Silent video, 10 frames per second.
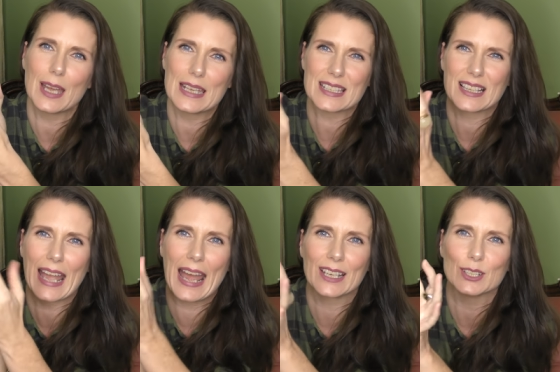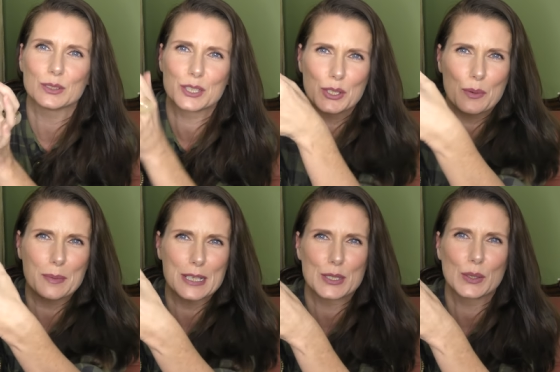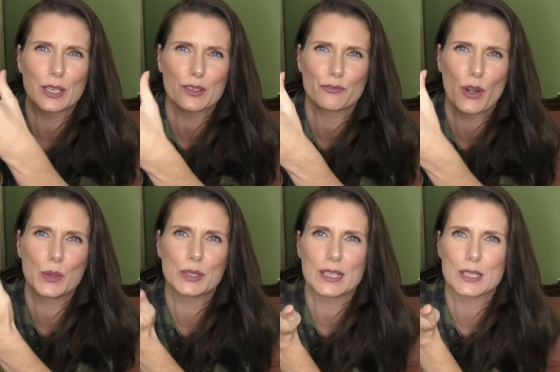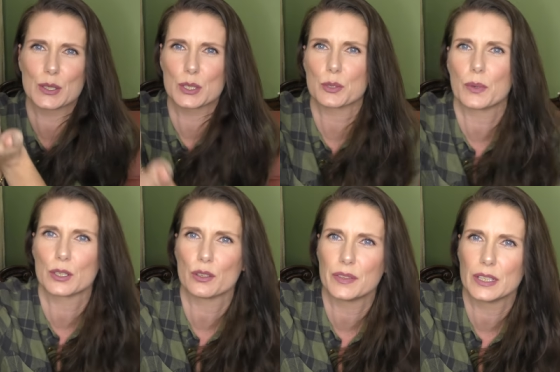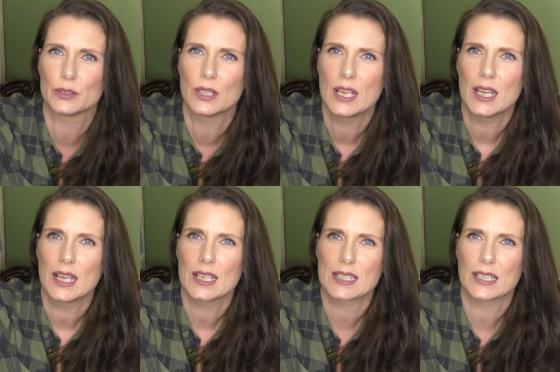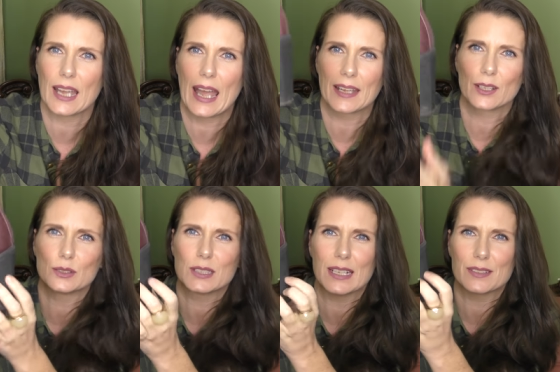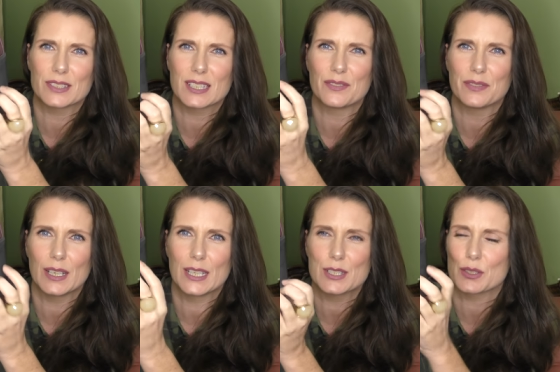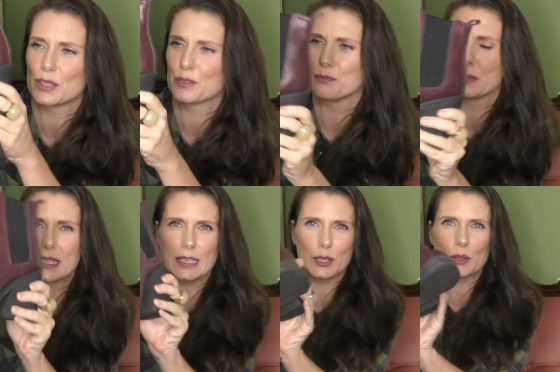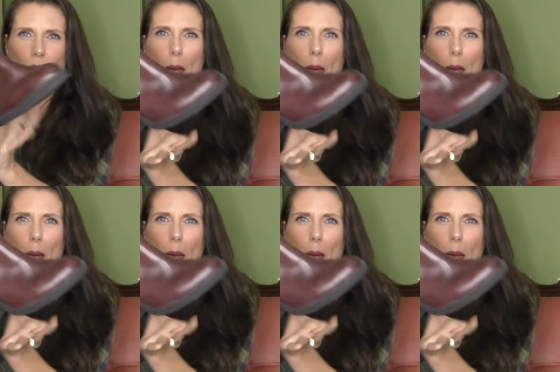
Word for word: it's like angled, you know what I mean? It's not like round and it's not squared off heel, it's like angled and it's a funny sort of material.